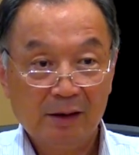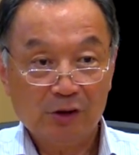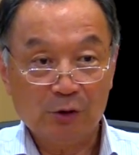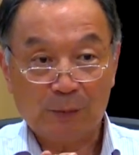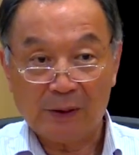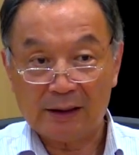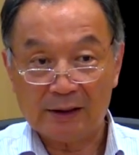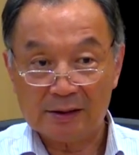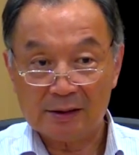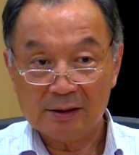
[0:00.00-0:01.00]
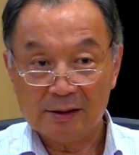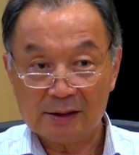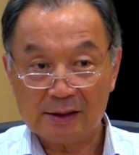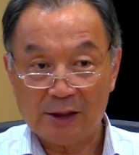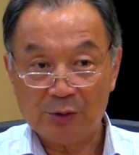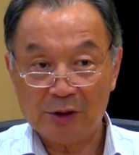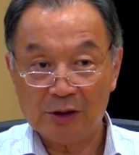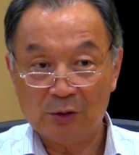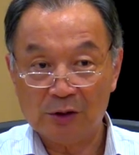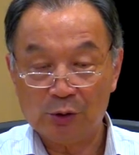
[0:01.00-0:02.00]
You practice this country
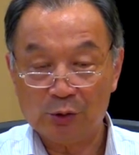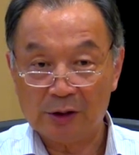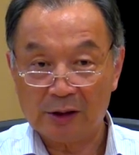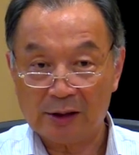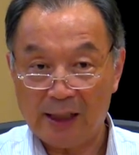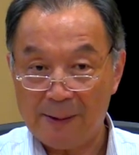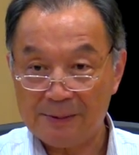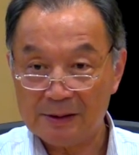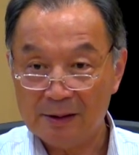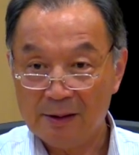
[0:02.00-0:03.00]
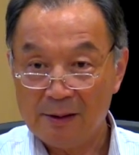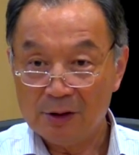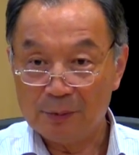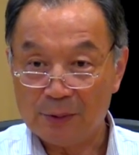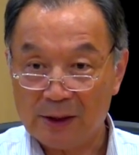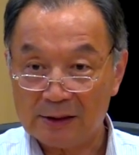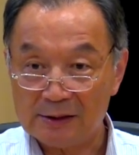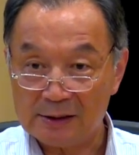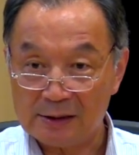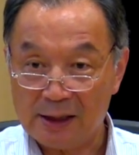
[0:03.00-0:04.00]
going to the collapse, you practice
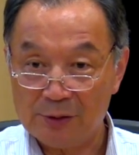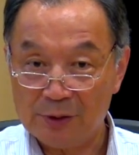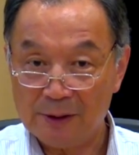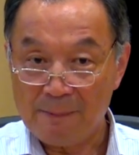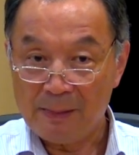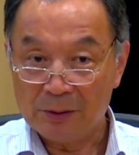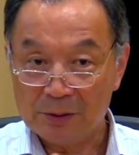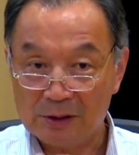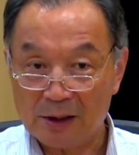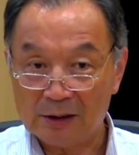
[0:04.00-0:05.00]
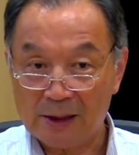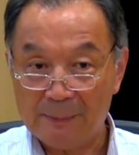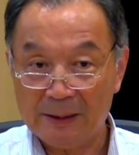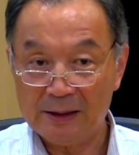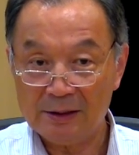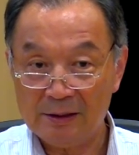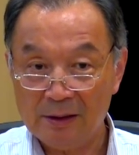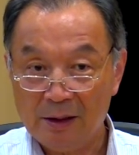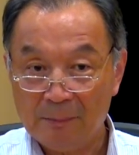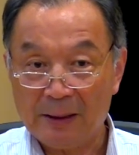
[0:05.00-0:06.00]
this country to join the
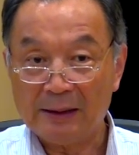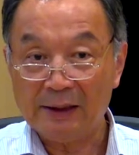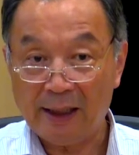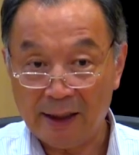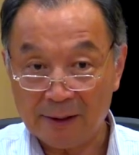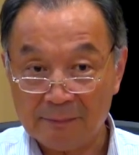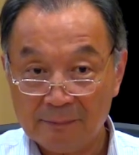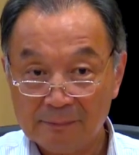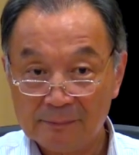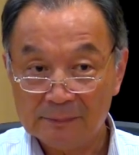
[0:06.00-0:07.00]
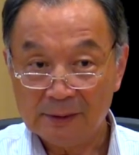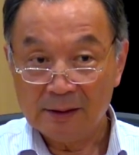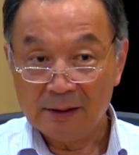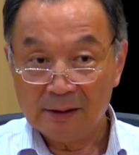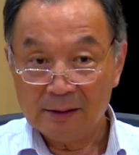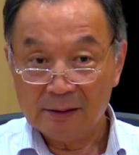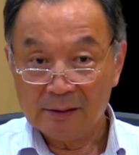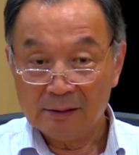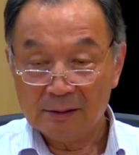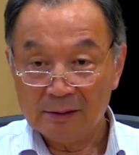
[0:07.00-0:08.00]
competition, maintain
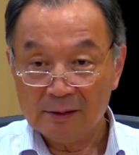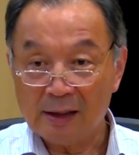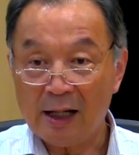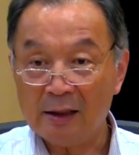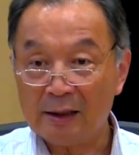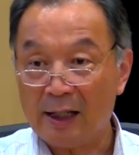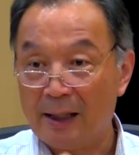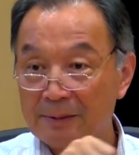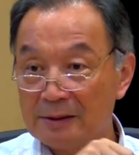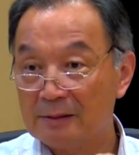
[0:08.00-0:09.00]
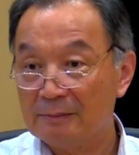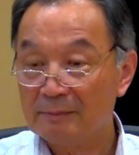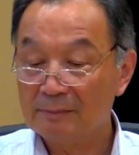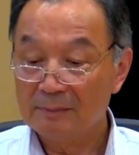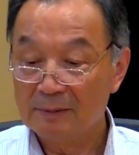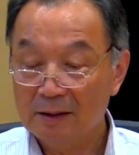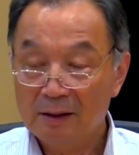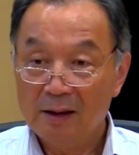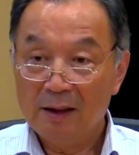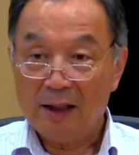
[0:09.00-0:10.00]
non-collapse.
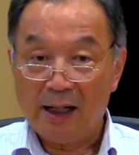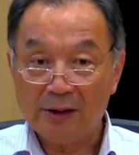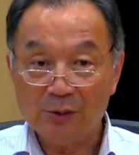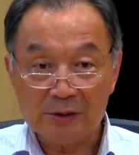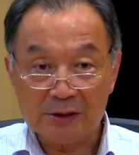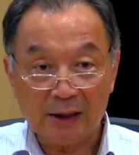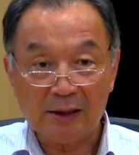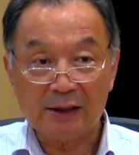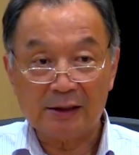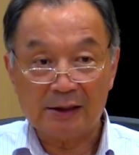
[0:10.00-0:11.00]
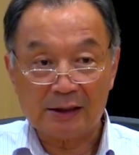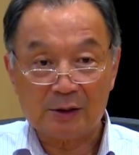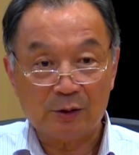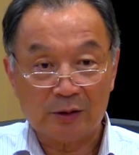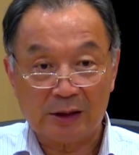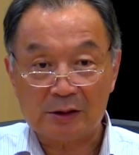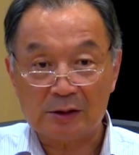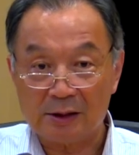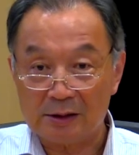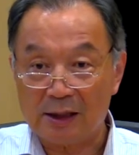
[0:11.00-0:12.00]
I don't think that
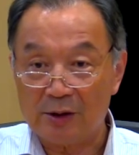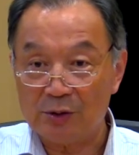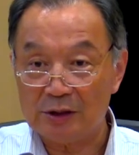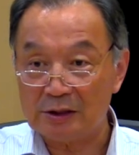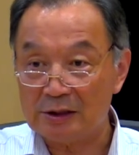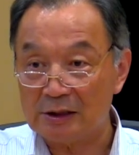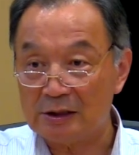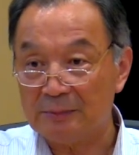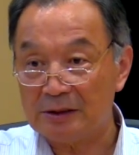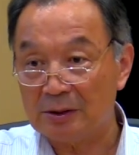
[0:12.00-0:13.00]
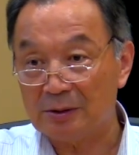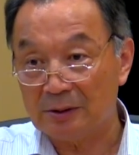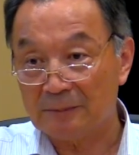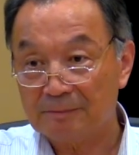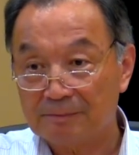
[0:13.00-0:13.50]
this country's system is good.